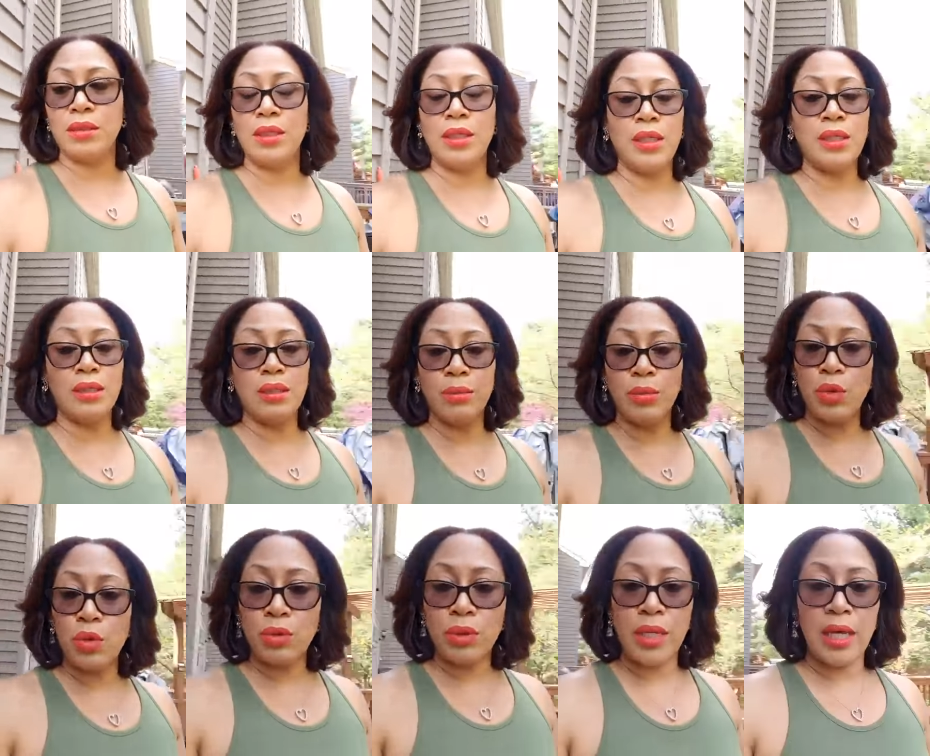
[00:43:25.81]
eating a
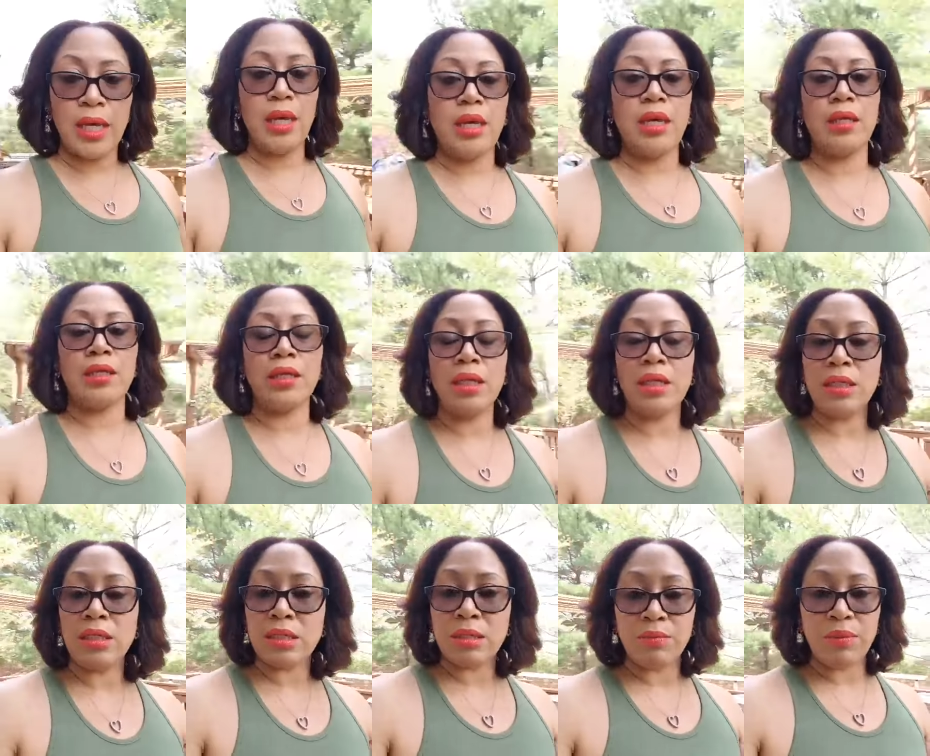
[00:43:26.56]
boiled egg,
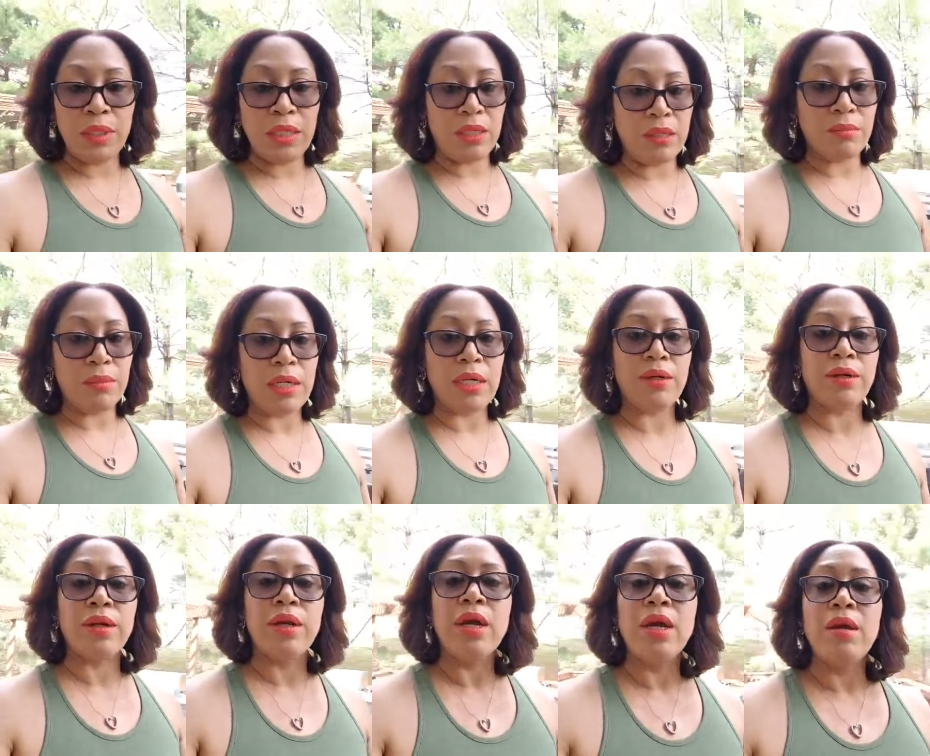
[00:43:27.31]
eating some peanut
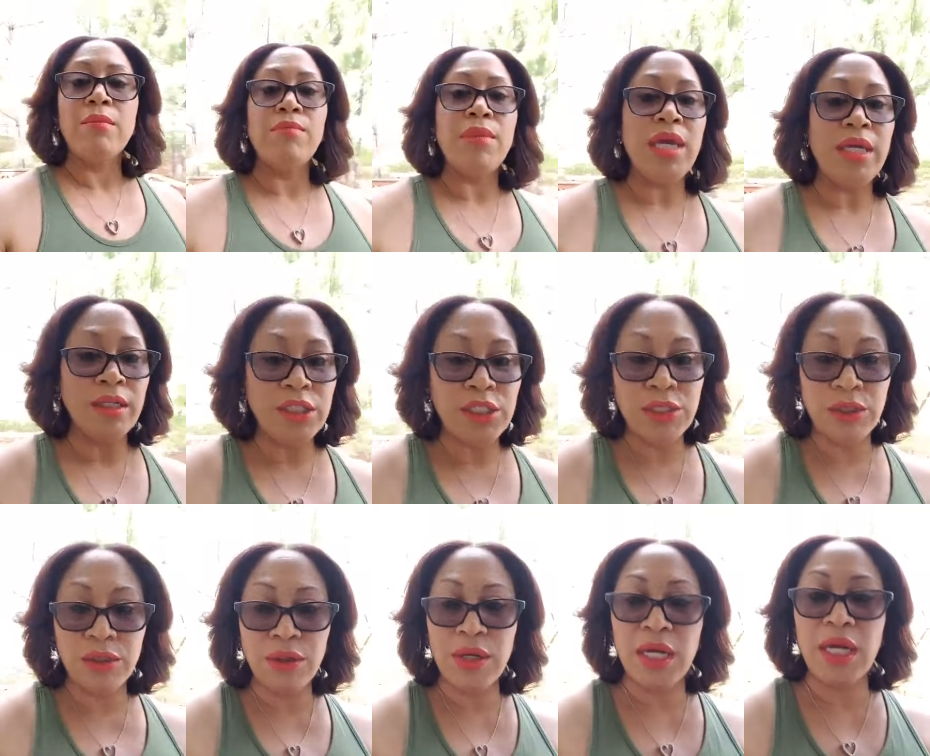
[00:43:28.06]
butter, making
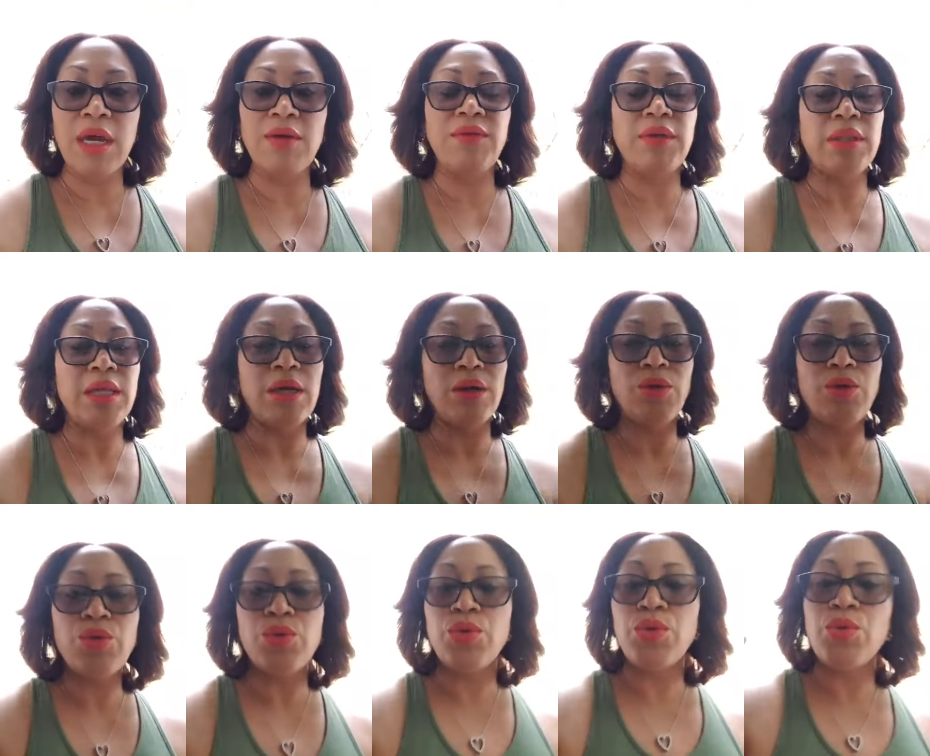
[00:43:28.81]
sure you're having
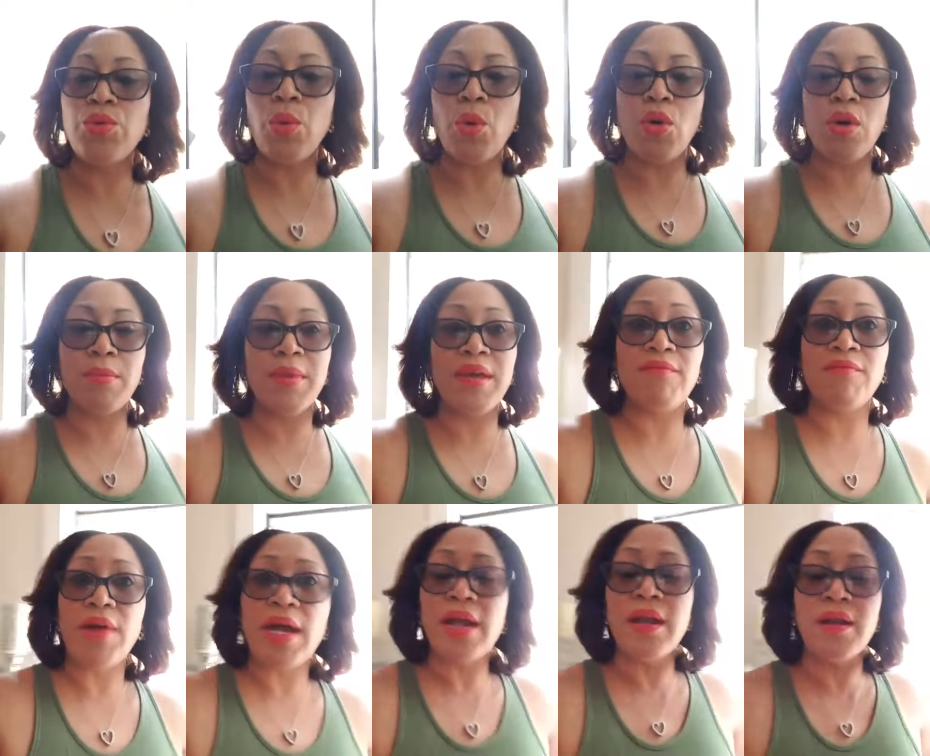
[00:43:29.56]
that cool, warm
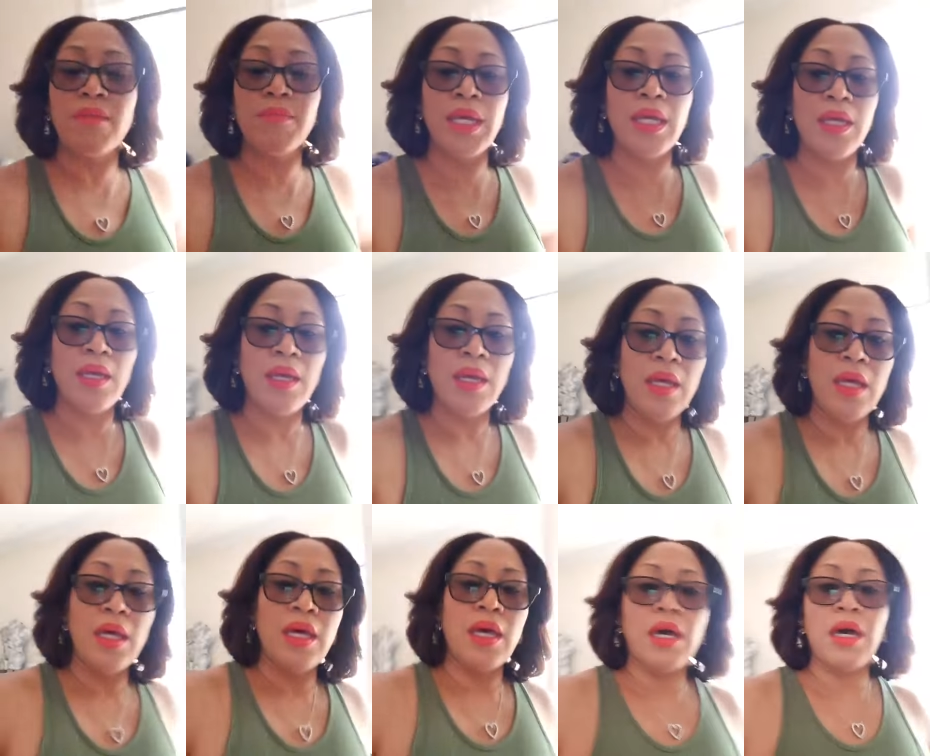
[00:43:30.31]
environment,
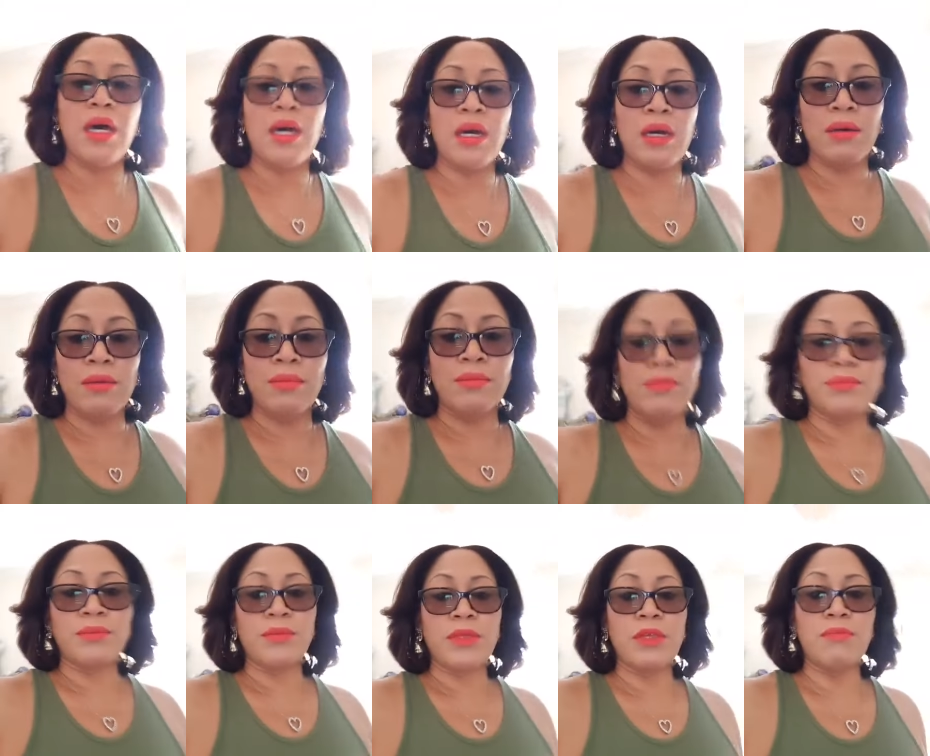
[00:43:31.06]
um,
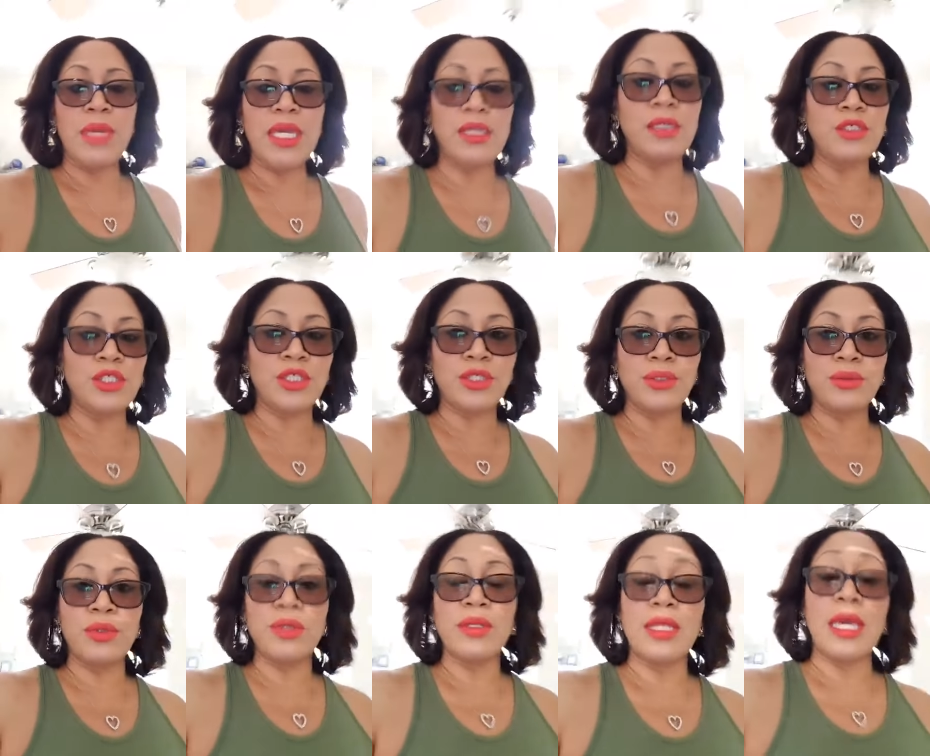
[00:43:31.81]
making
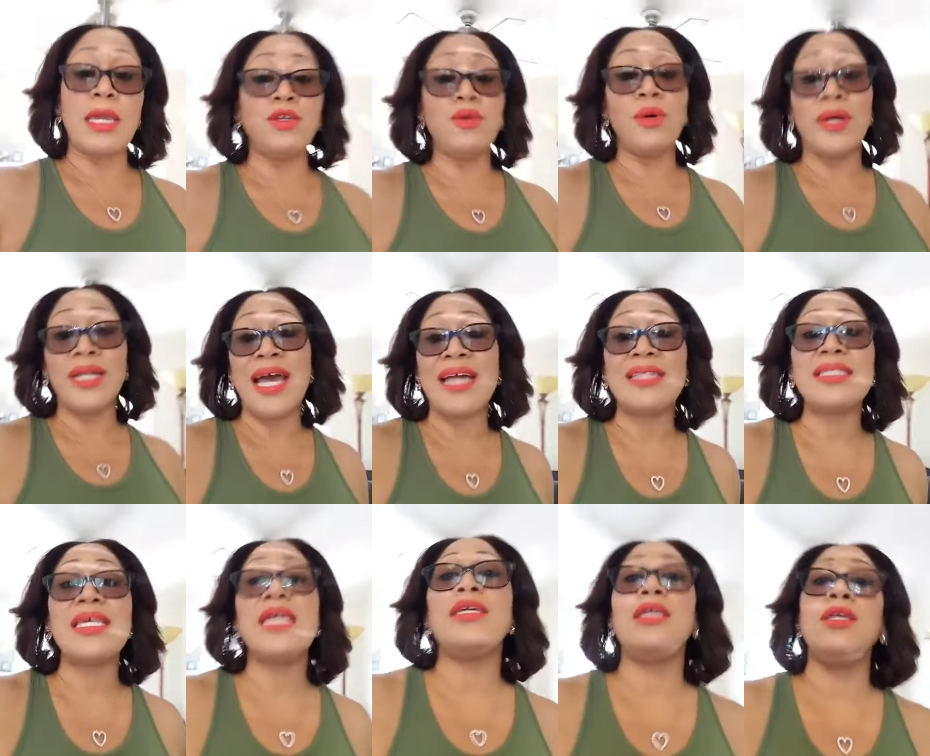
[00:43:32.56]
sure that you are
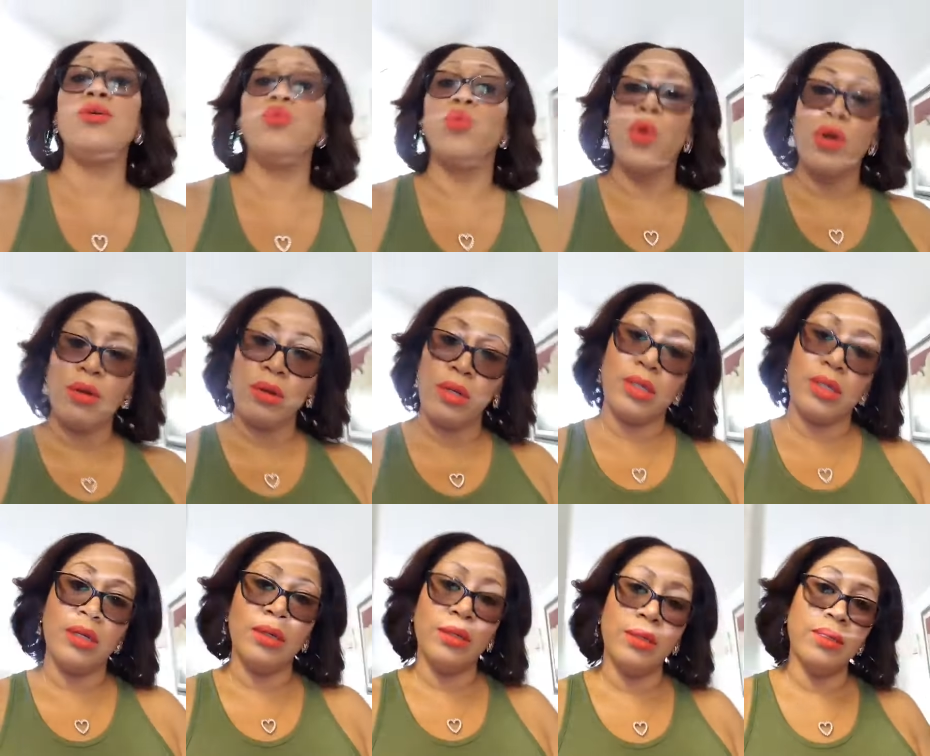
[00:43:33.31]
not taking
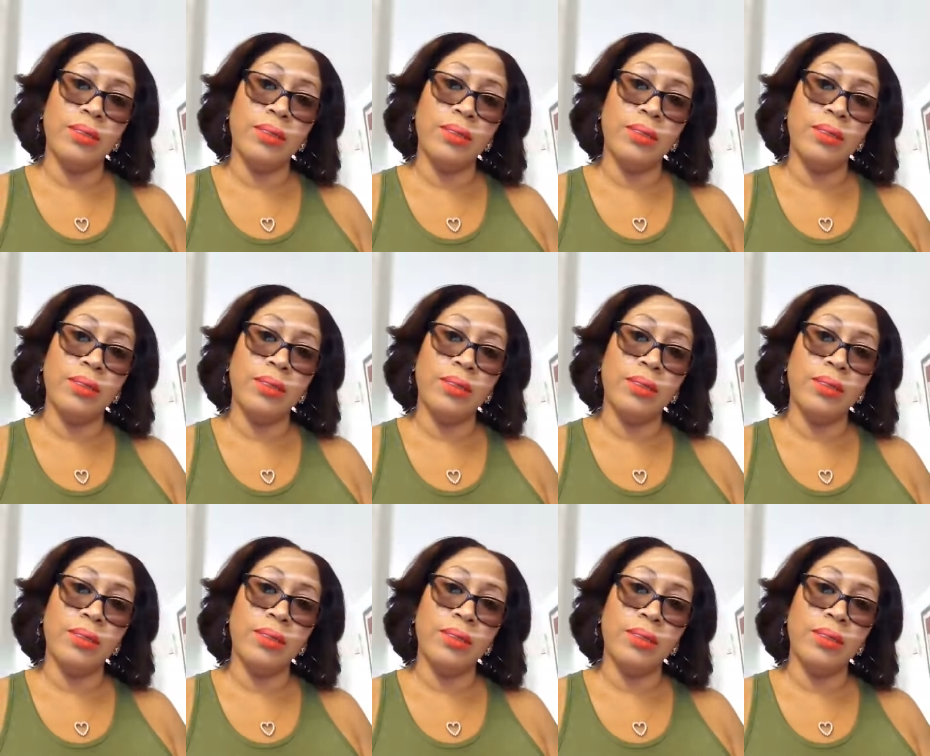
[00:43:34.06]
work